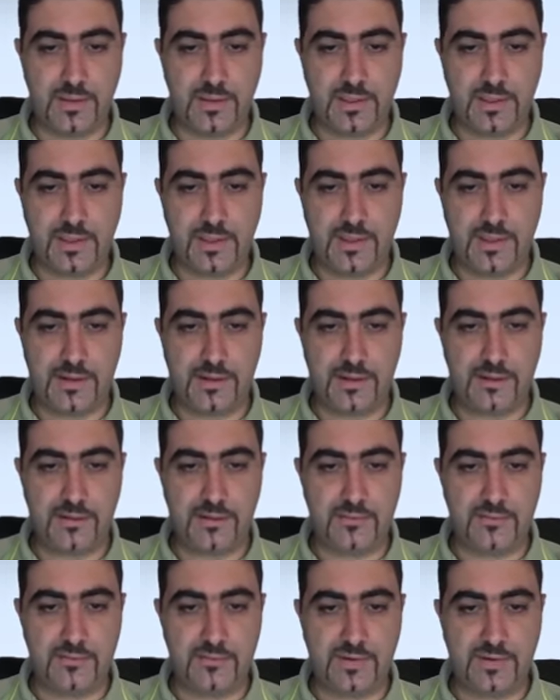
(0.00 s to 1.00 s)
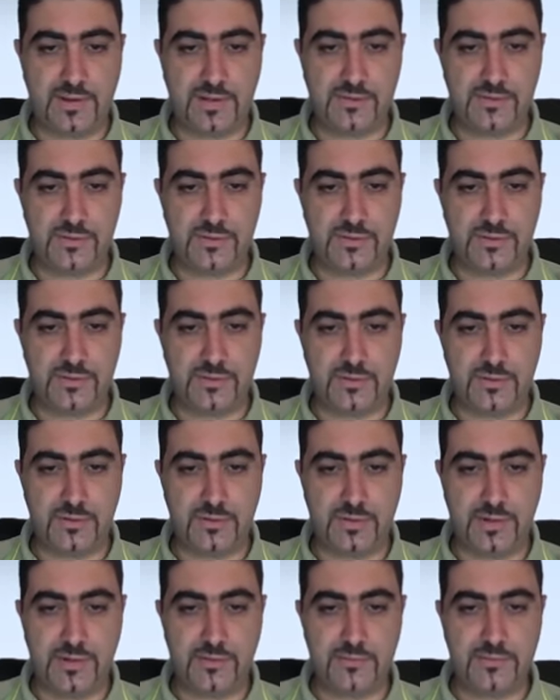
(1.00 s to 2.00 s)
adding flanges all
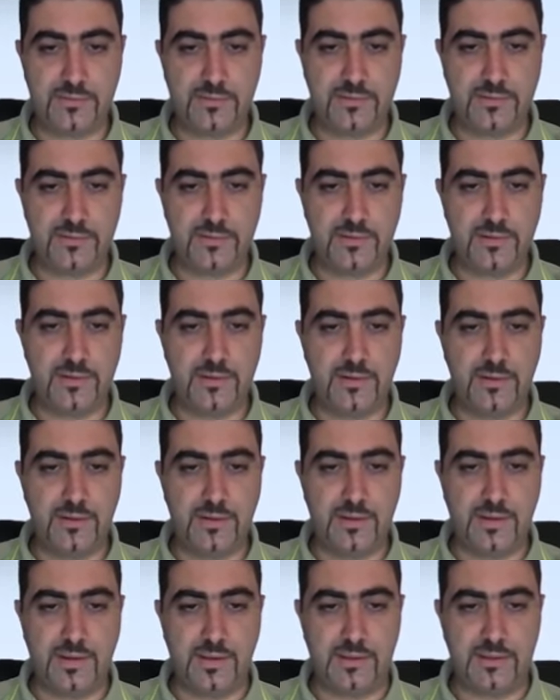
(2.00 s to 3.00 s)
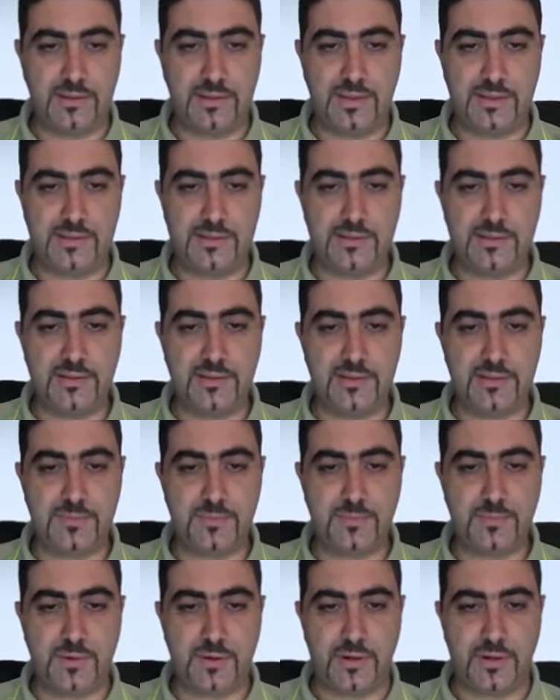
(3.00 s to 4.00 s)
around and getting this
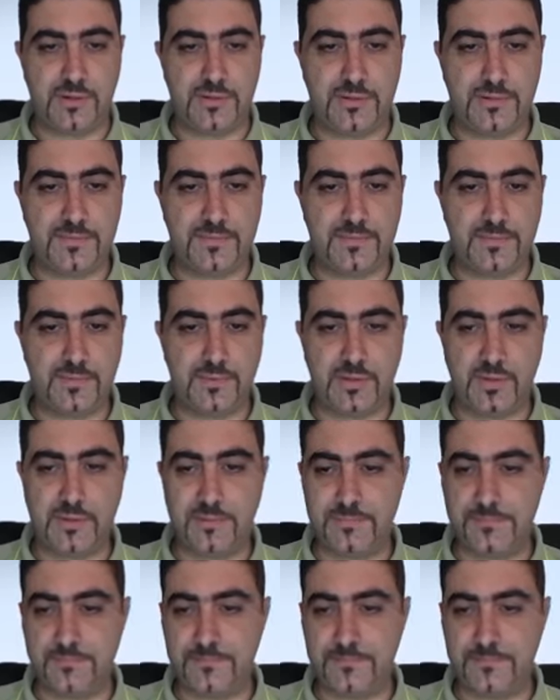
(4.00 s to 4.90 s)
part, okay?